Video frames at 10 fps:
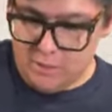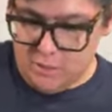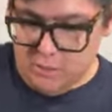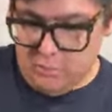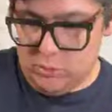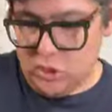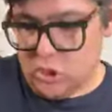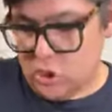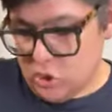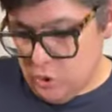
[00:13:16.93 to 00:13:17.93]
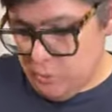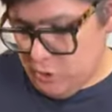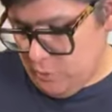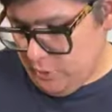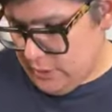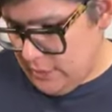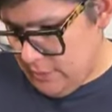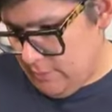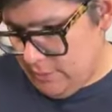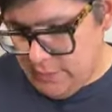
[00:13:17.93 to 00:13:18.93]
So I'm super duper
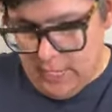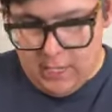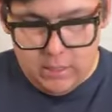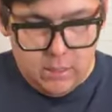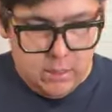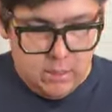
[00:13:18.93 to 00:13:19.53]
excited about that.